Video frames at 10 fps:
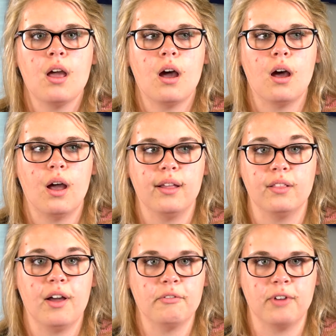I
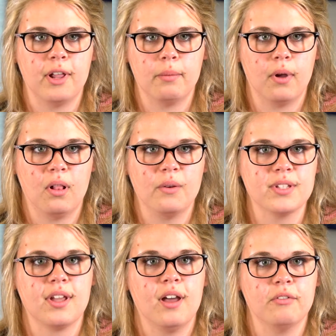love volleyball,
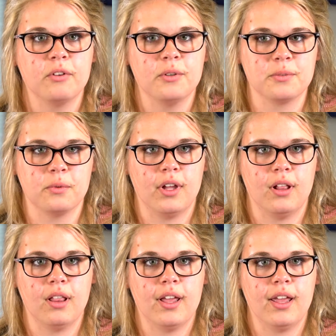always have, always
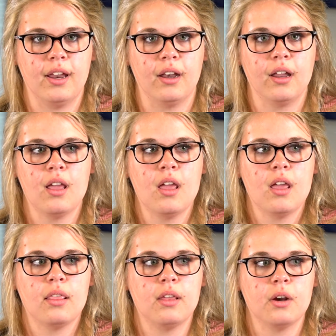will, and
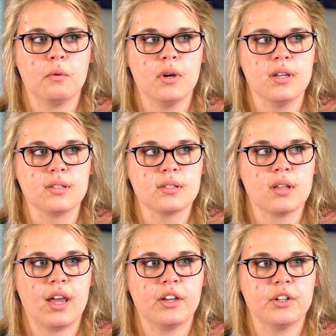
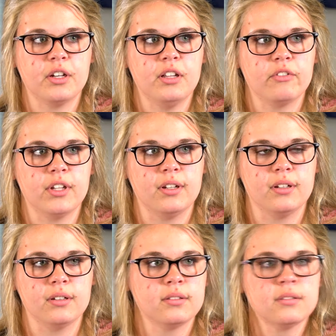I couldn't
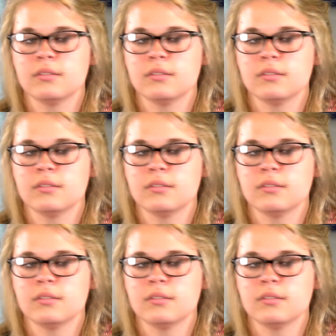even